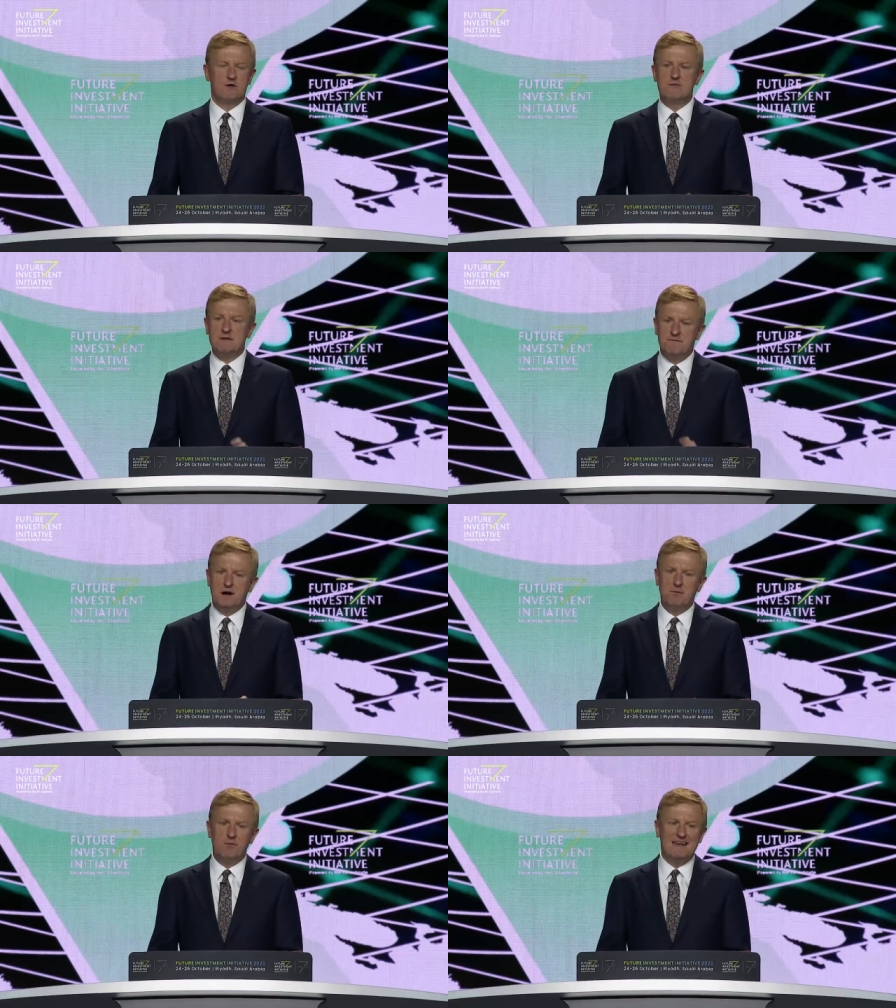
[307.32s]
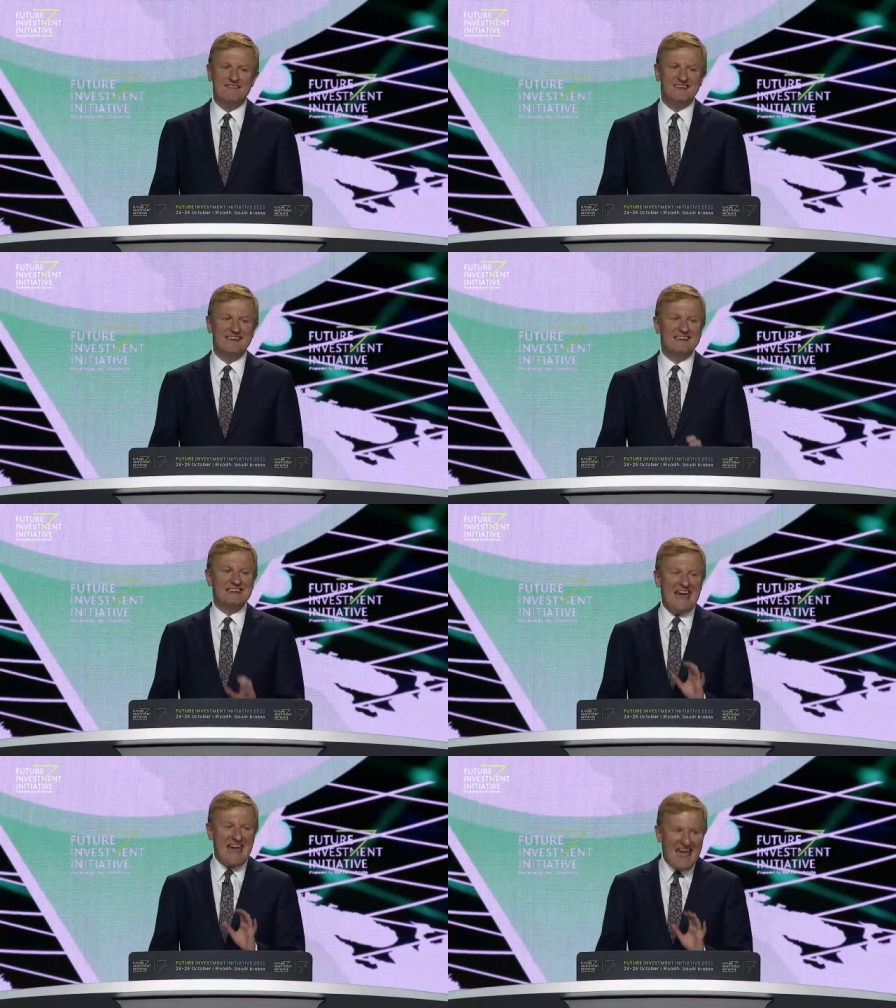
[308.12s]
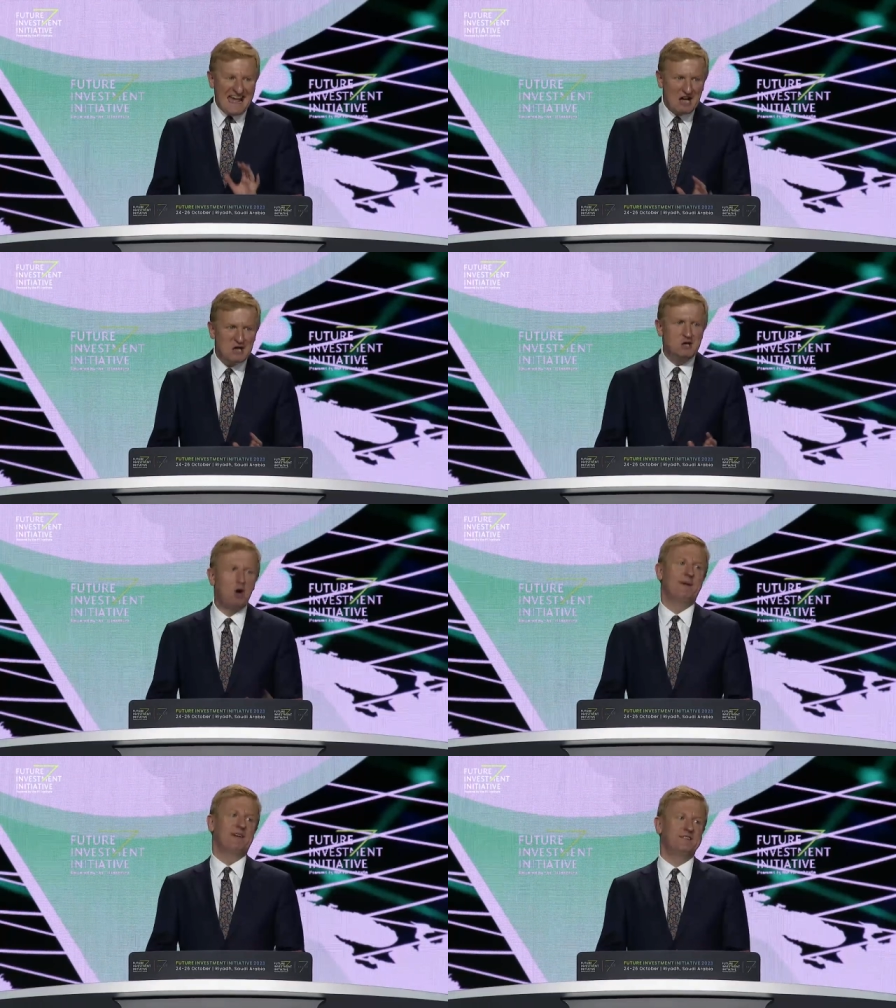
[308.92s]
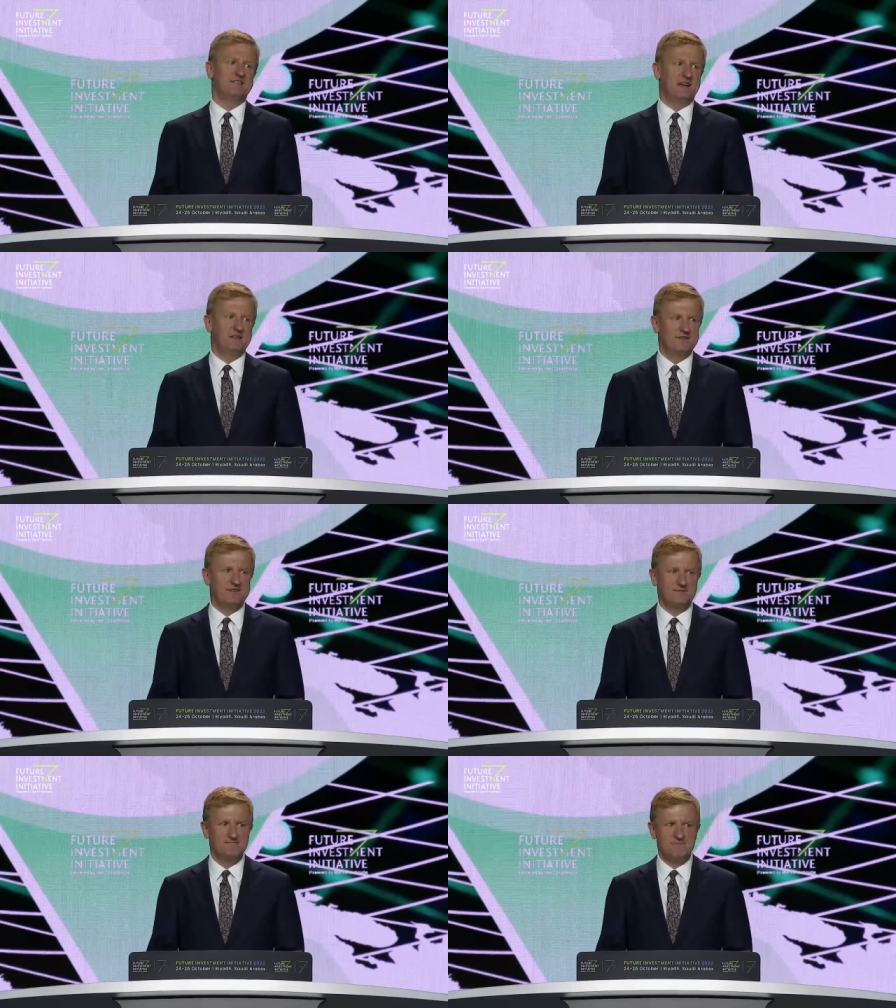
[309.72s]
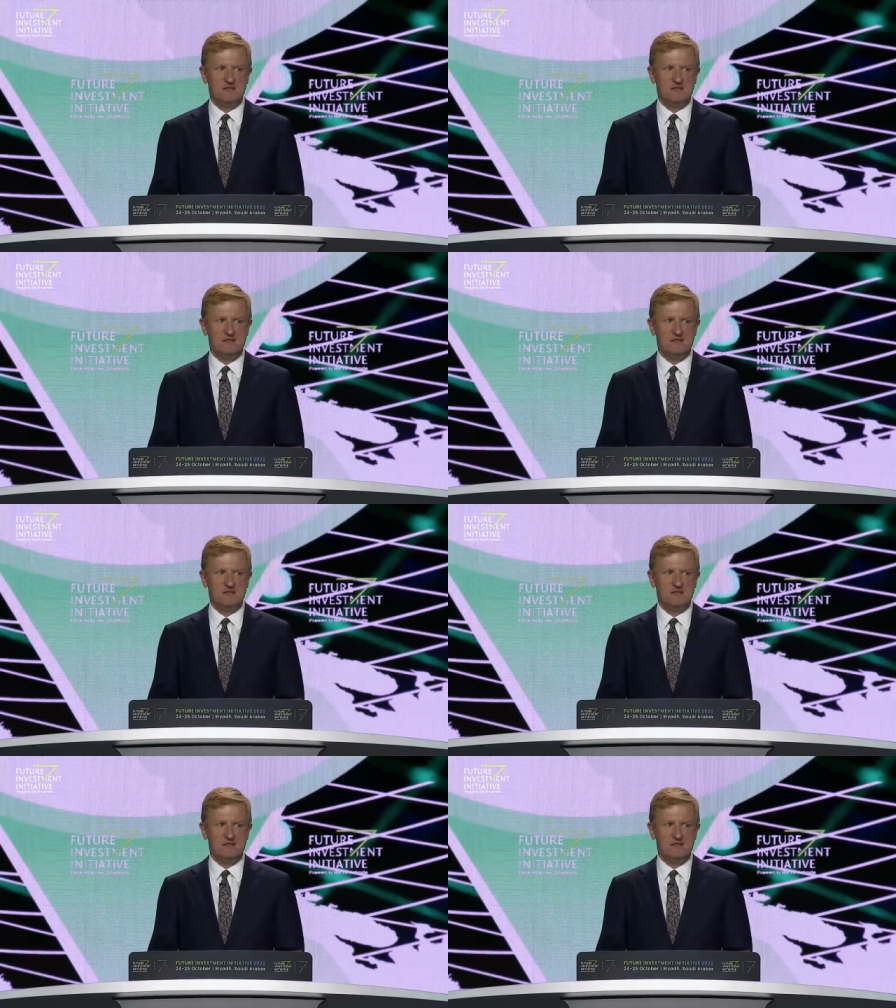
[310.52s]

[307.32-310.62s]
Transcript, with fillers: reverberate in an economic sense,